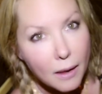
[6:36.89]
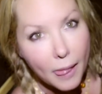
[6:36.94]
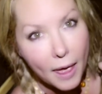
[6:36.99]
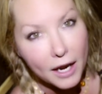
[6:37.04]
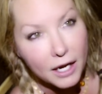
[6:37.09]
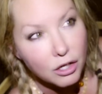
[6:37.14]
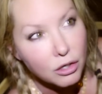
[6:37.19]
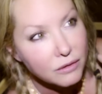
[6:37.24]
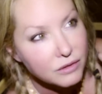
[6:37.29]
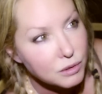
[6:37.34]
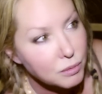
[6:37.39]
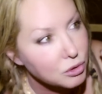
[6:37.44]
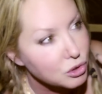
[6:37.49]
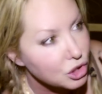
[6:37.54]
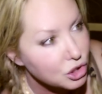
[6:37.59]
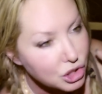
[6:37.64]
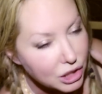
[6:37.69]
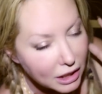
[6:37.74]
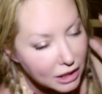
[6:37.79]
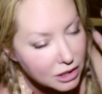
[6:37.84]
I know I was supposed
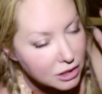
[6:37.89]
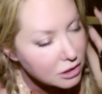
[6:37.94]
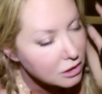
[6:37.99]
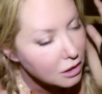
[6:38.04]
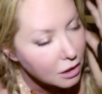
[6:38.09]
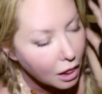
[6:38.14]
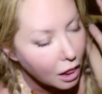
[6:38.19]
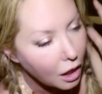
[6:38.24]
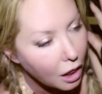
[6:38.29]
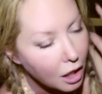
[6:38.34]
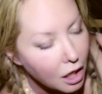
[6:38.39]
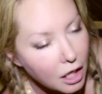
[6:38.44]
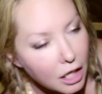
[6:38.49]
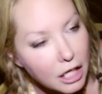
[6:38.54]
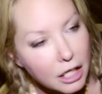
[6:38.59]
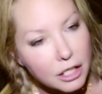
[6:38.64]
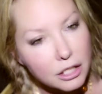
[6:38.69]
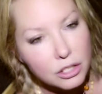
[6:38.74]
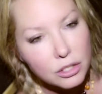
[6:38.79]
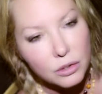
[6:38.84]
to change, a little,"
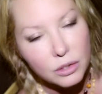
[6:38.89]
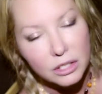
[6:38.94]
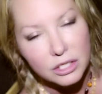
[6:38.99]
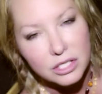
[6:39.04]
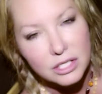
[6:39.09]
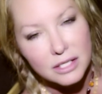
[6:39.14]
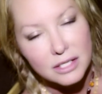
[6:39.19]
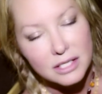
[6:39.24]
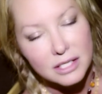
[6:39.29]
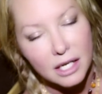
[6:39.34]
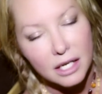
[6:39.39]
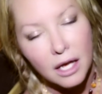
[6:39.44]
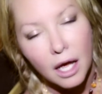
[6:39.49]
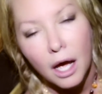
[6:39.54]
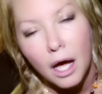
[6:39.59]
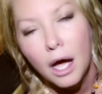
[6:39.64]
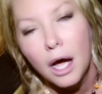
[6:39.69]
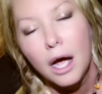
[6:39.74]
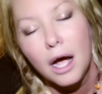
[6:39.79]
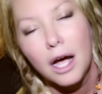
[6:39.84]
you can just say,
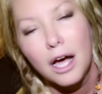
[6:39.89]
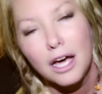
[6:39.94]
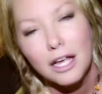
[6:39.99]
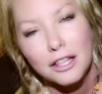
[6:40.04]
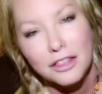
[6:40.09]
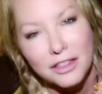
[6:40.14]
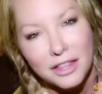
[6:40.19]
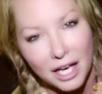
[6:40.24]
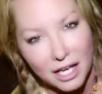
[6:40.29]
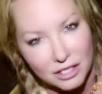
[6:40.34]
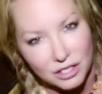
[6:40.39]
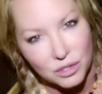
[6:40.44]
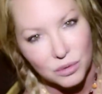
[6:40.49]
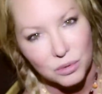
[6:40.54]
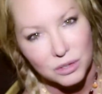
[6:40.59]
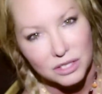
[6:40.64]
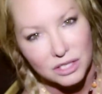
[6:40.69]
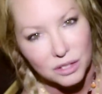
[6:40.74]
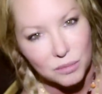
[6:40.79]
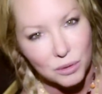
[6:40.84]
ah, that's
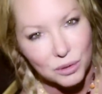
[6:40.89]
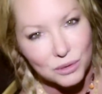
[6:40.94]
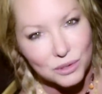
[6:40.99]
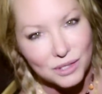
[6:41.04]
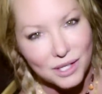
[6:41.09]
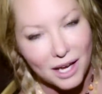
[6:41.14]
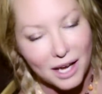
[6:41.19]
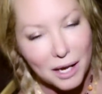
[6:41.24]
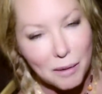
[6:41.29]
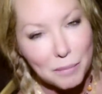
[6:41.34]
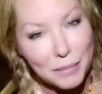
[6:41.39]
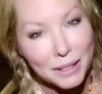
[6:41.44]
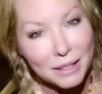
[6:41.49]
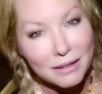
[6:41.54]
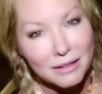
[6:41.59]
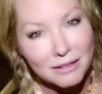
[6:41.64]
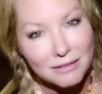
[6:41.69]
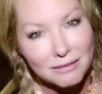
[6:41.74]
what's supposed to happen.